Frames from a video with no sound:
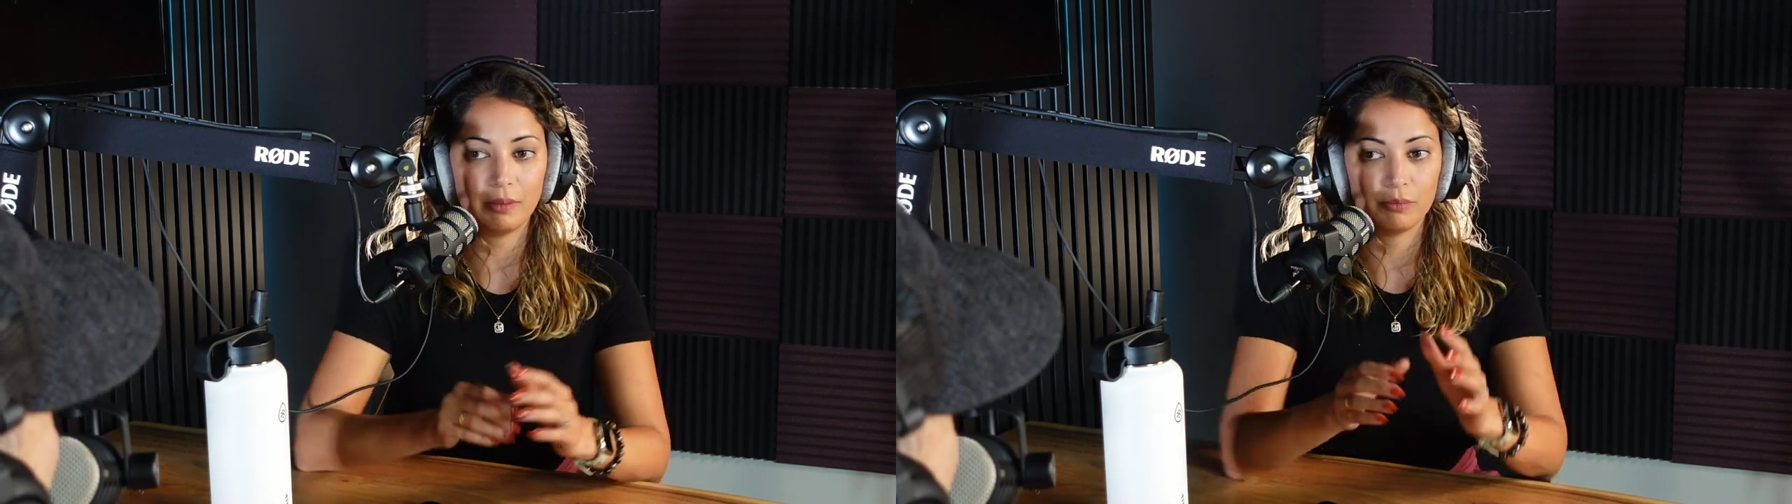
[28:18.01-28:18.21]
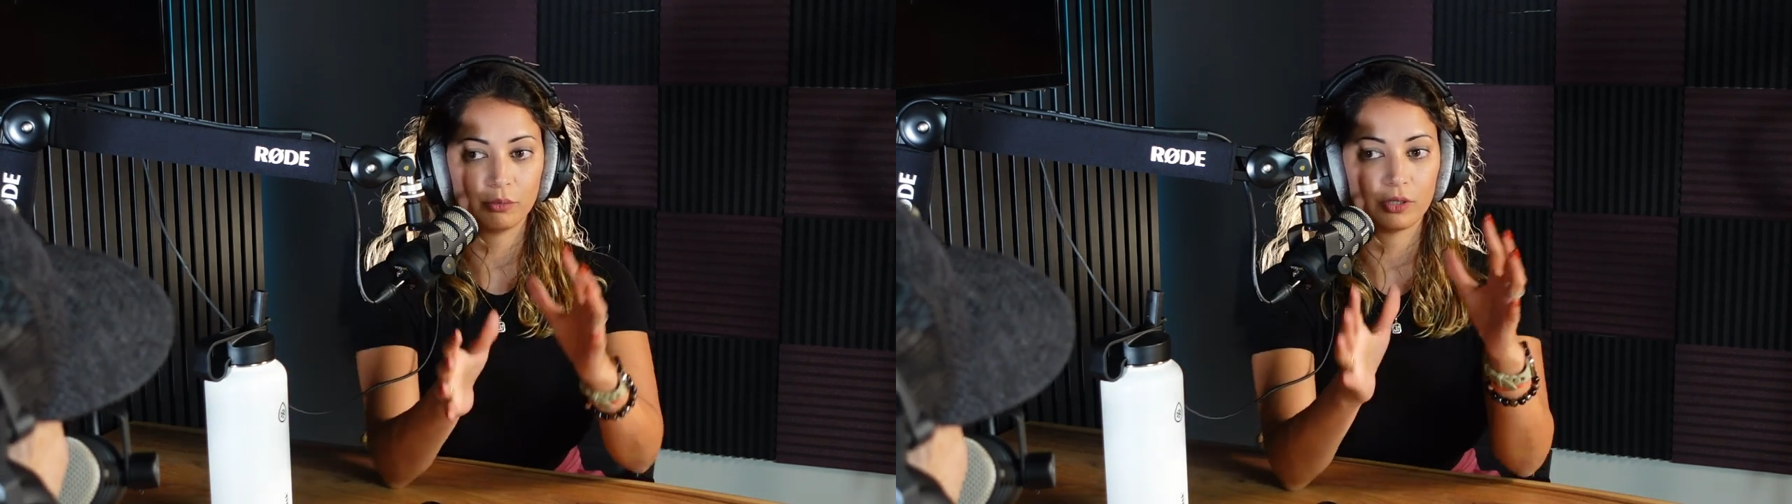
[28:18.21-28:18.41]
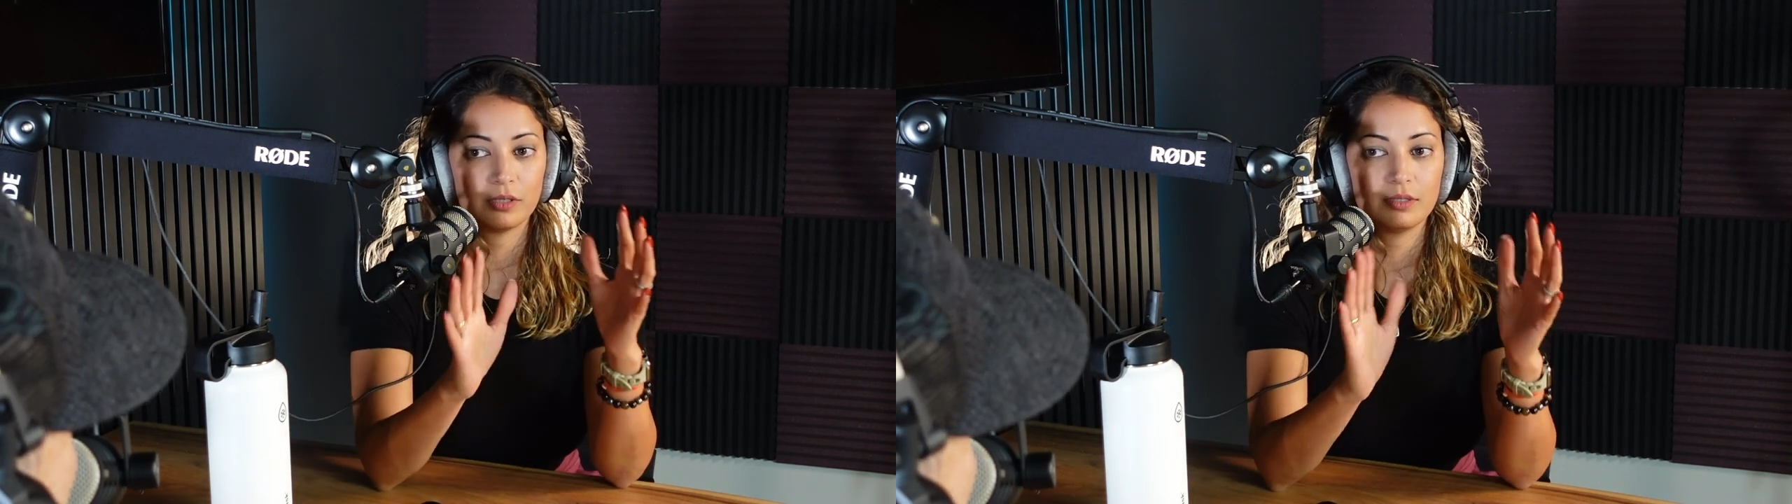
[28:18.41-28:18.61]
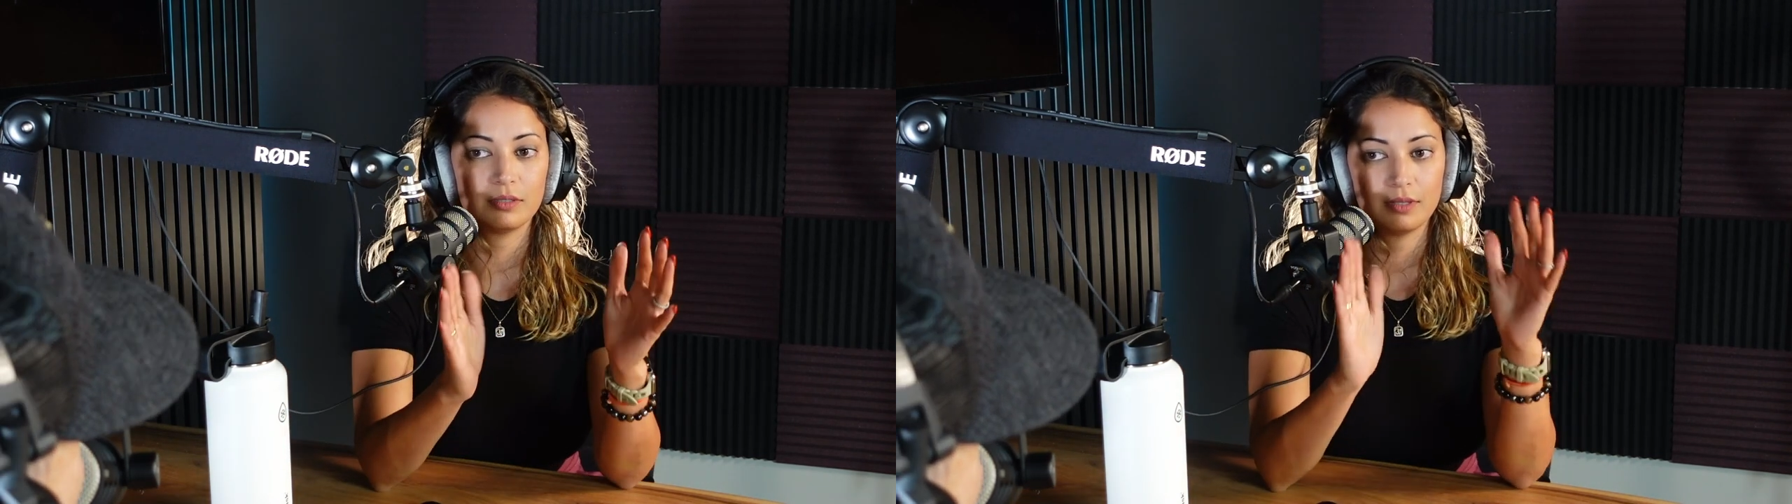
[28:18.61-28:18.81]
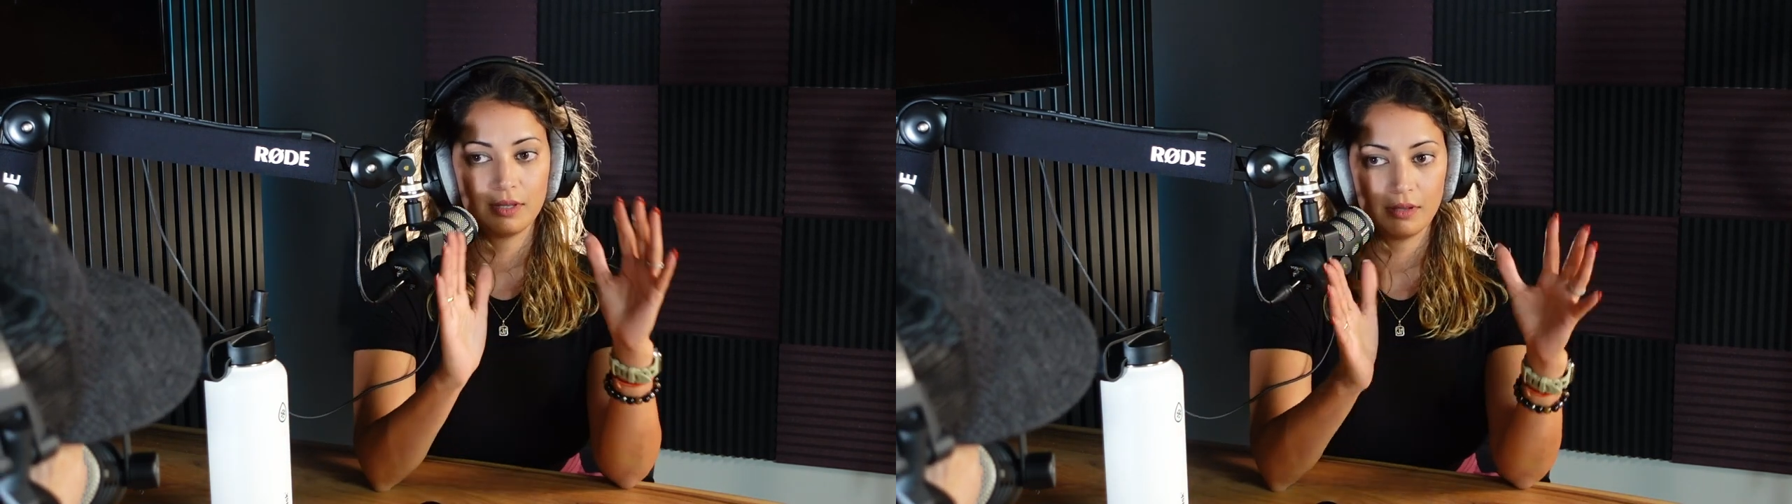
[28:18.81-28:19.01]
boomer
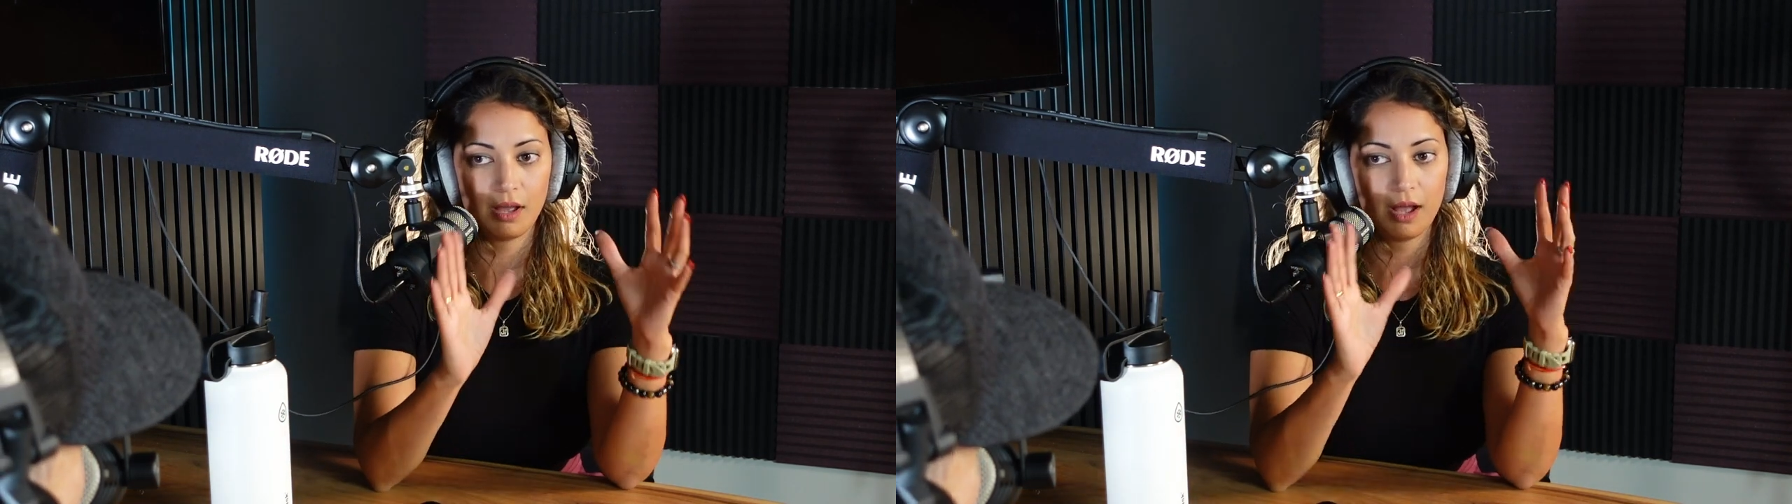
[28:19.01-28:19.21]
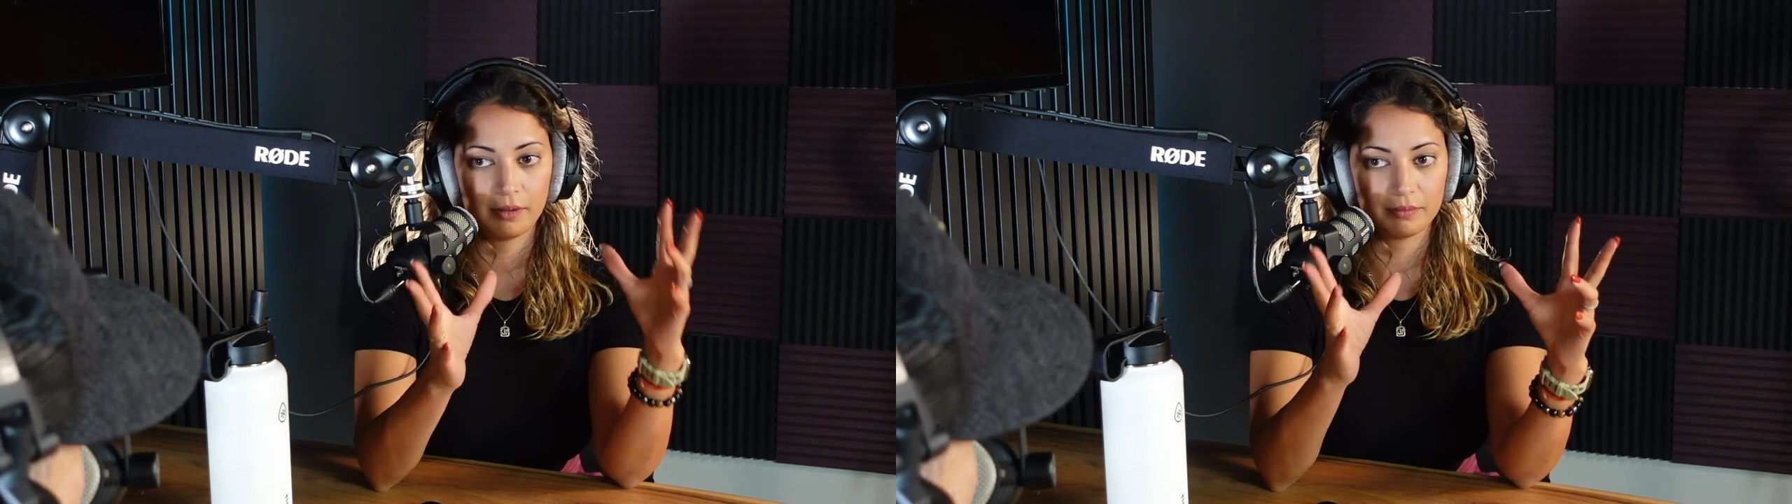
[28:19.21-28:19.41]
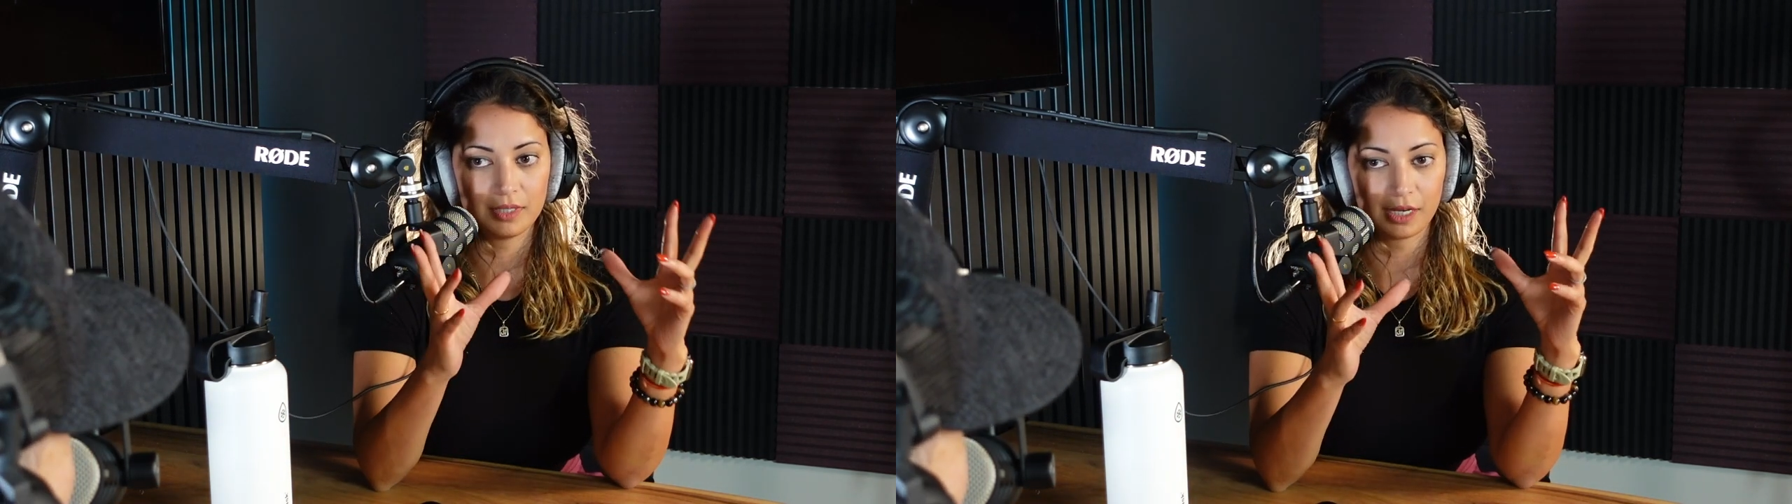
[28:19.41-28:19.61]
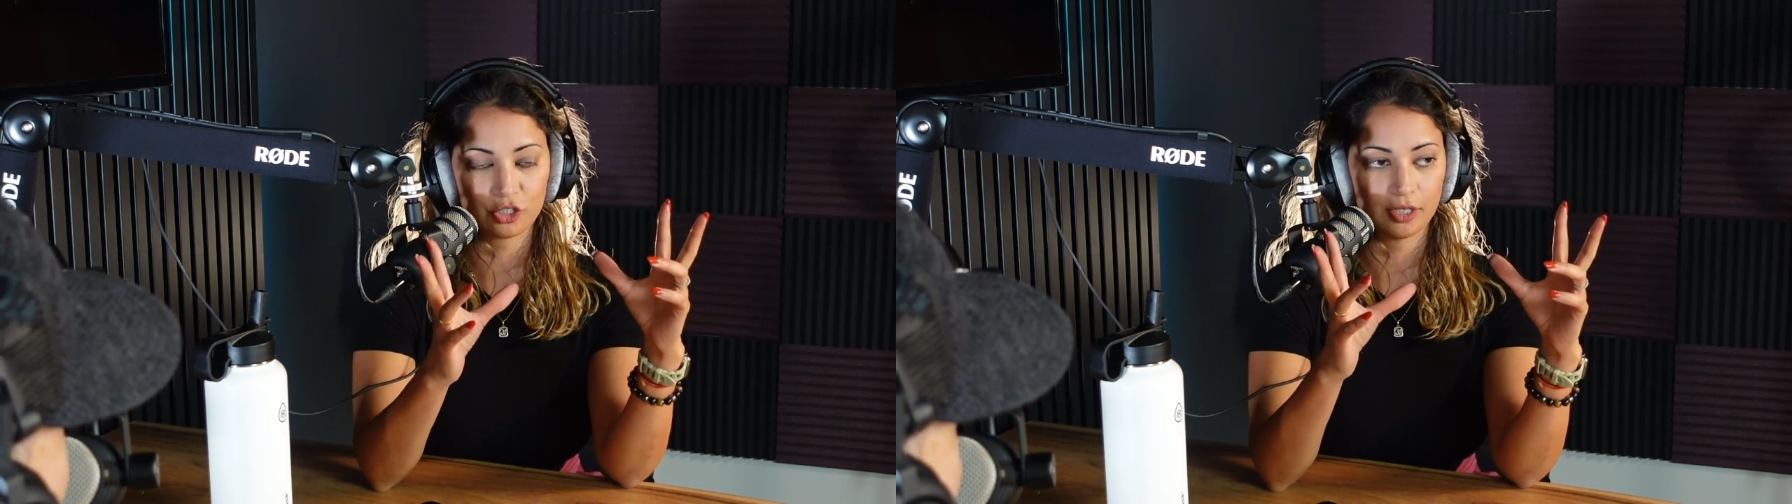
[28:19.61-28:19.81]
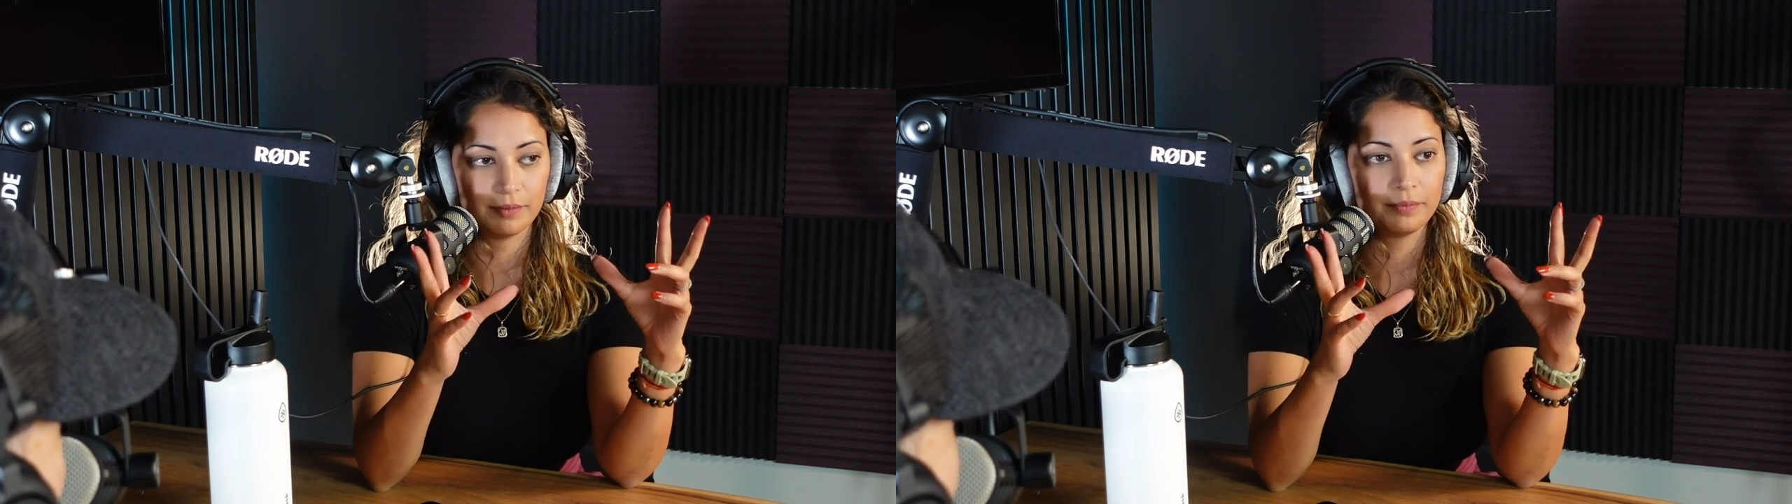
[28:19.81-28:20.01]
um,
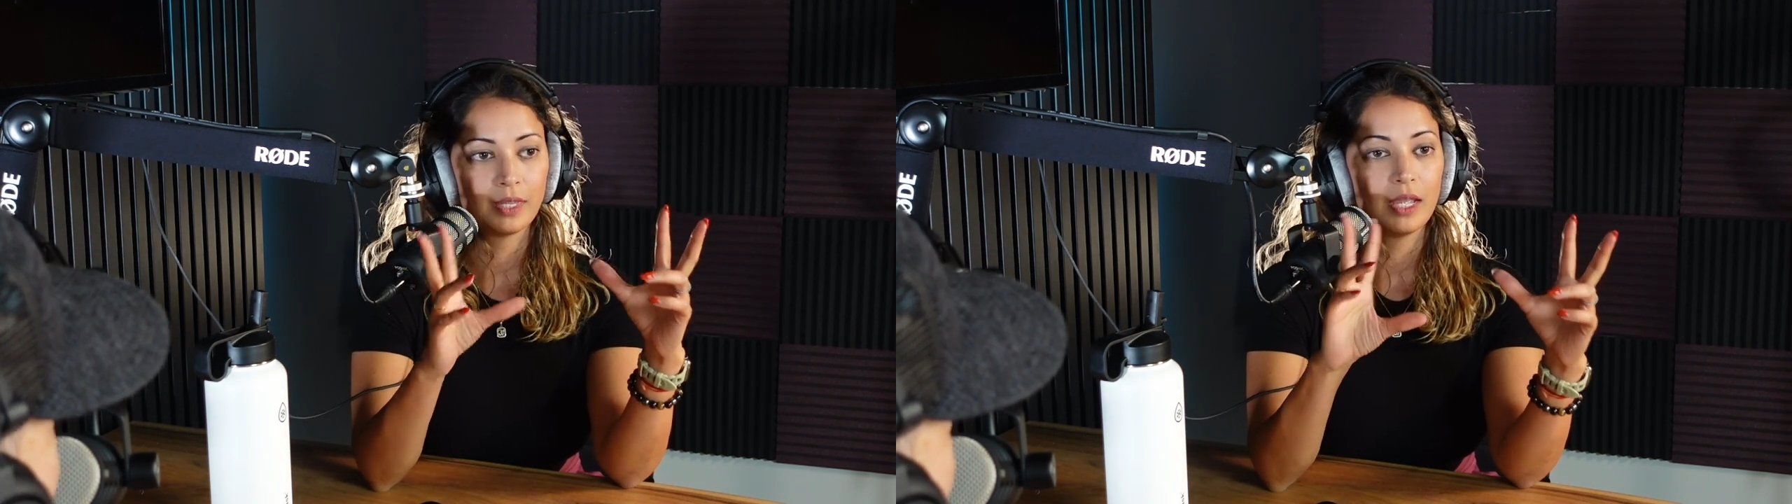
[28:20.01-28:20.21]
section,